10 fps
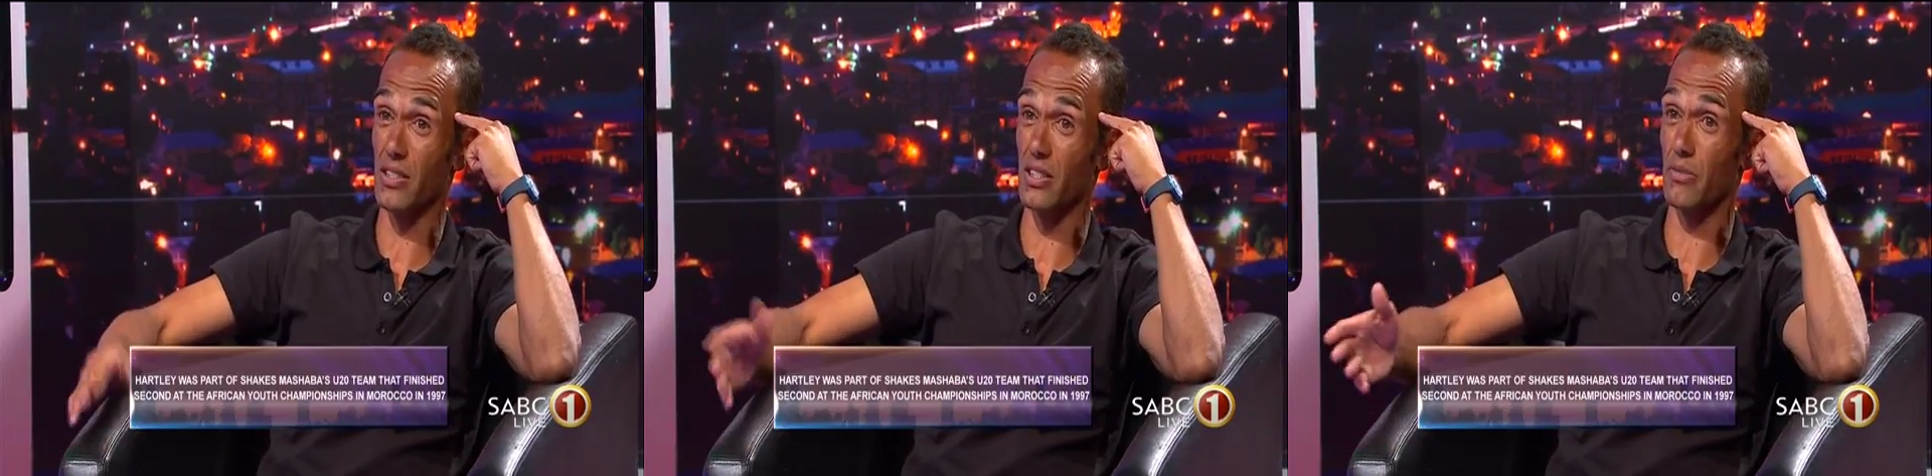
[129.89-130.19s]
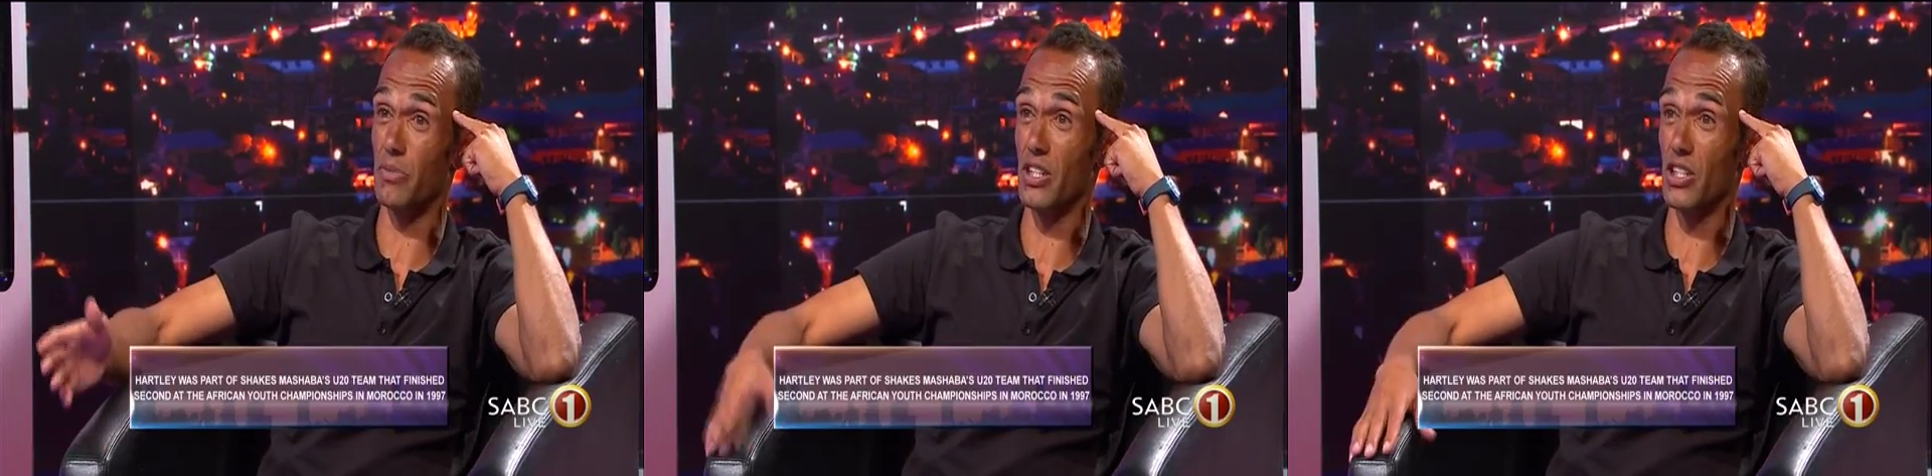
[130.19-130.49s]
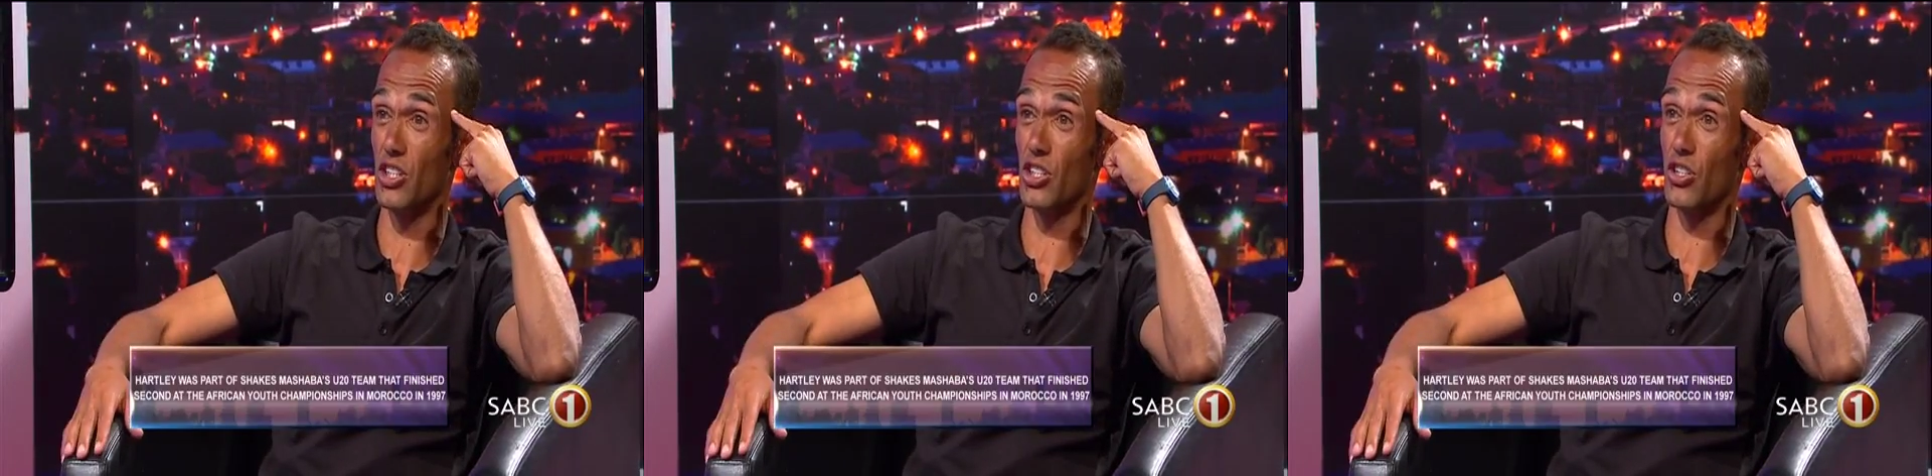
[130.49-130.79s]
still being
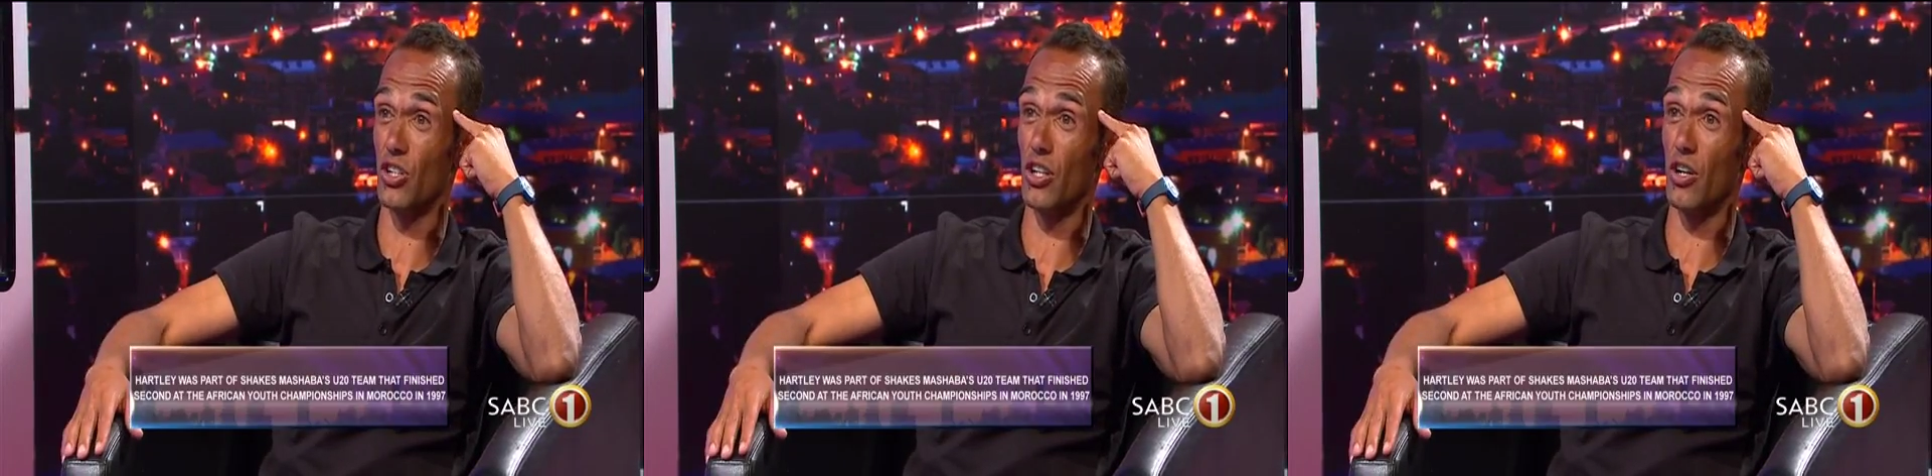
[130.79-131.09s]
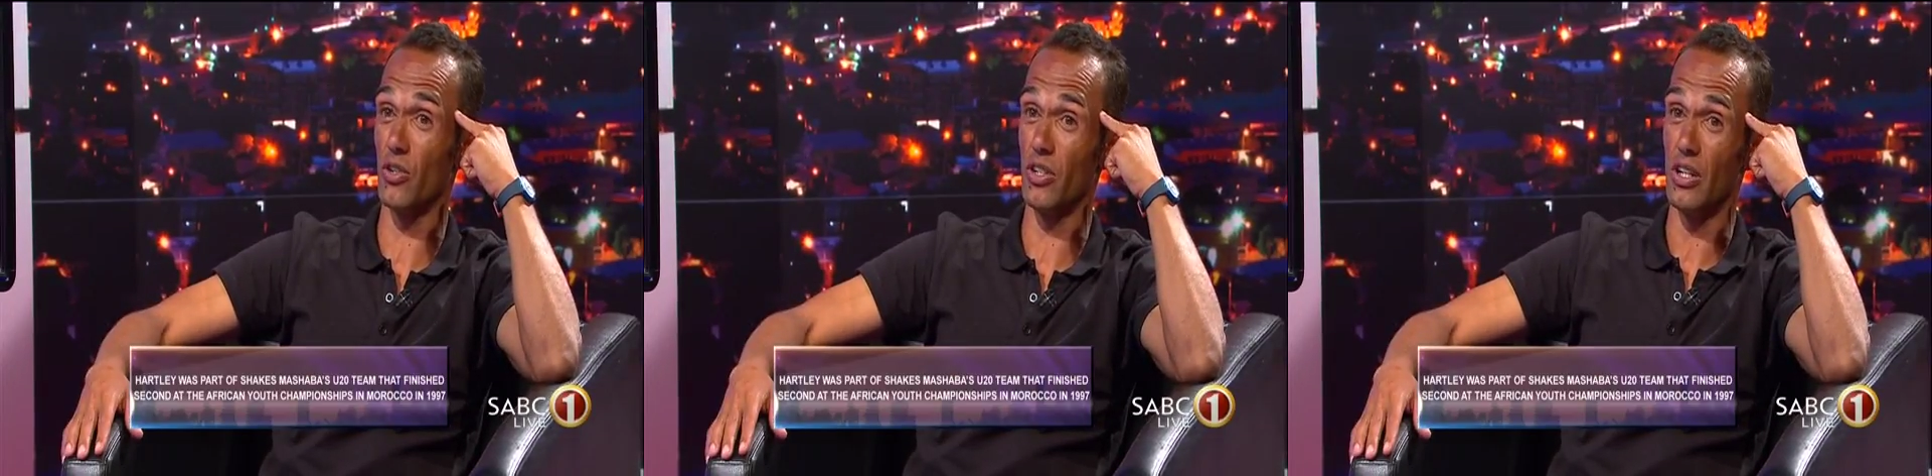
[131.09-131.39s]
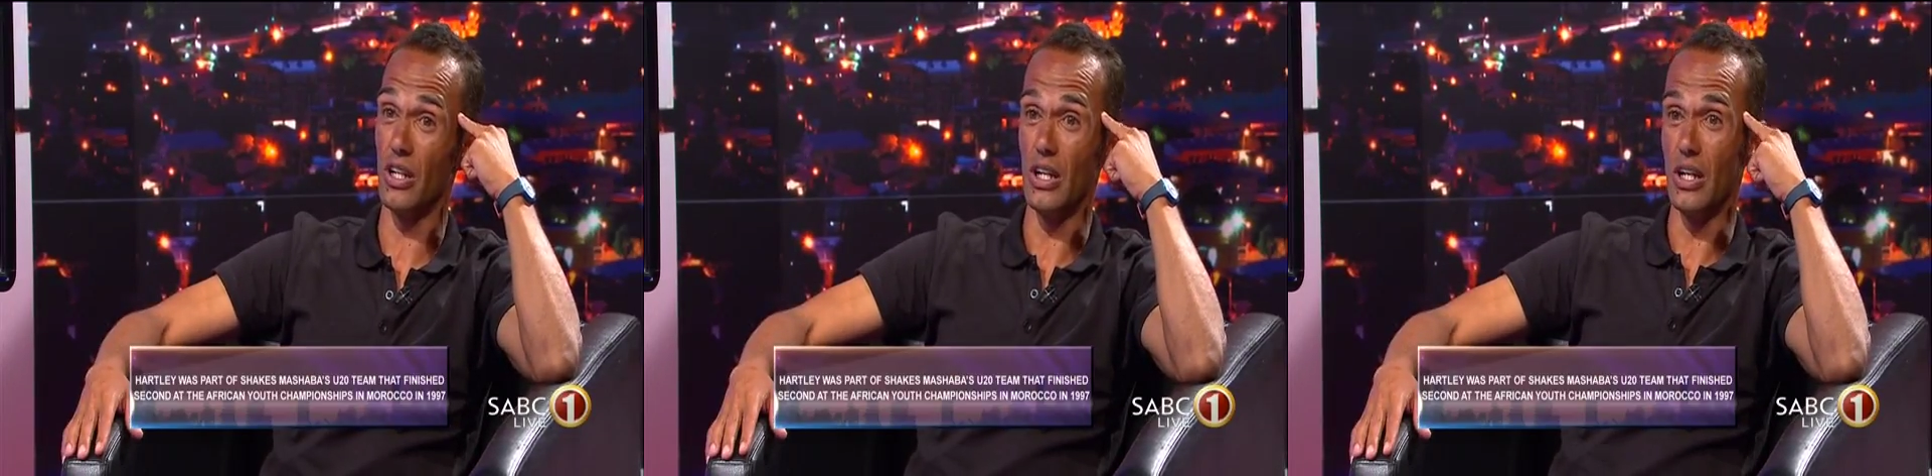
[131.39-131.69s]
injured on loan.
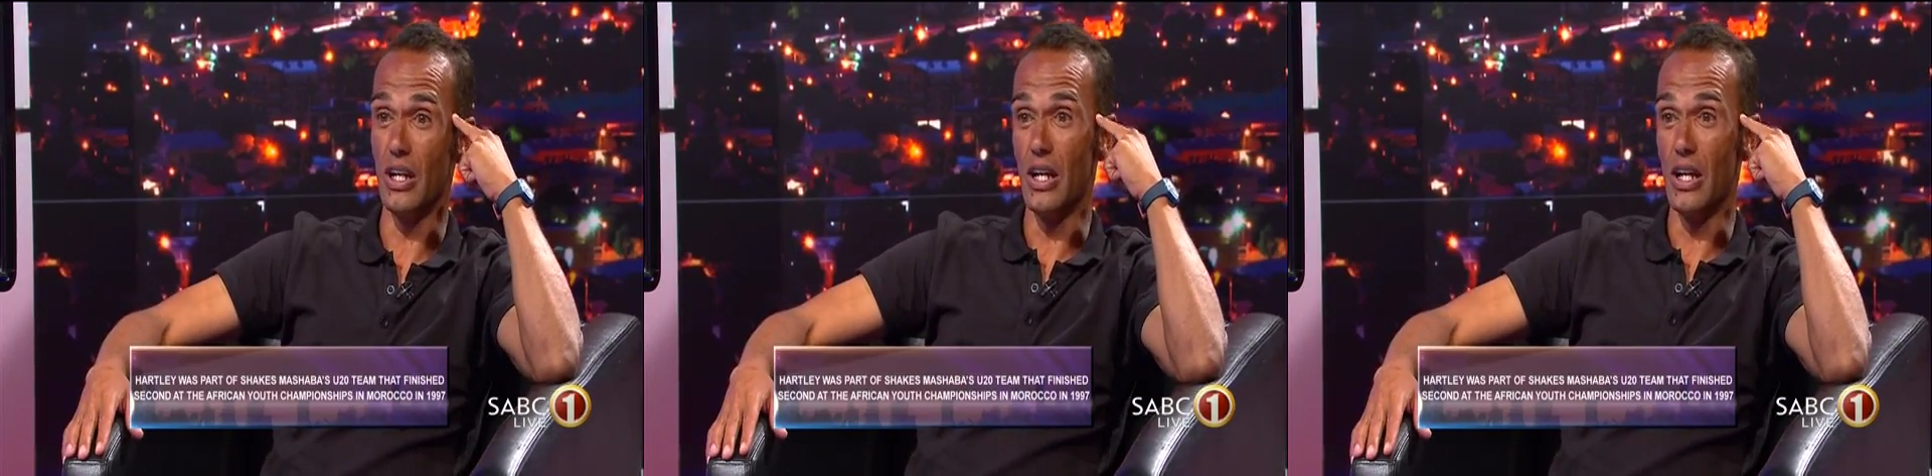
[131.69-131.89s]
Mm.